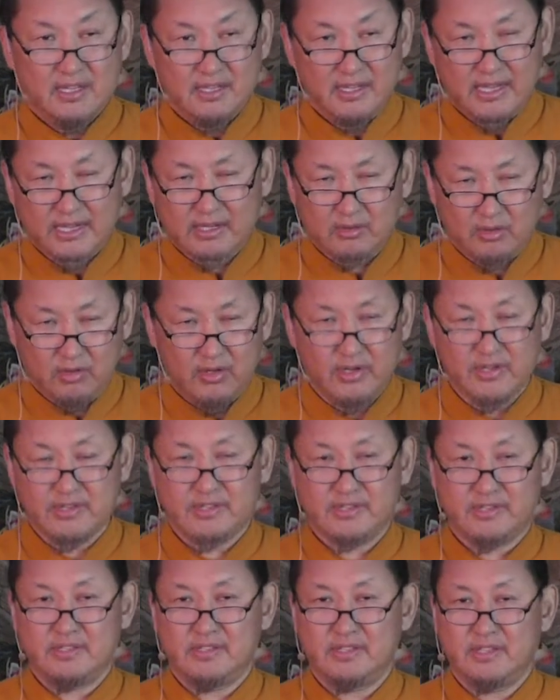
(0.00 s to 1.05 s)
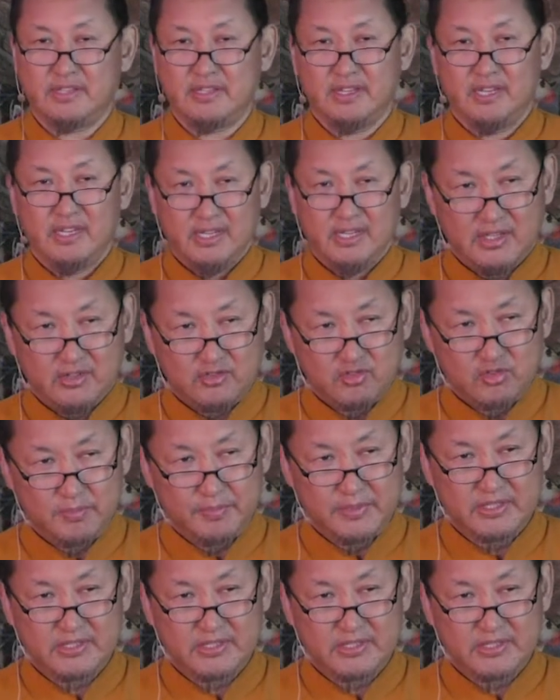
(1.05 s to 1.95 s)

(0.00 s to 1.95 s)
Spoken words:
like honestly, to be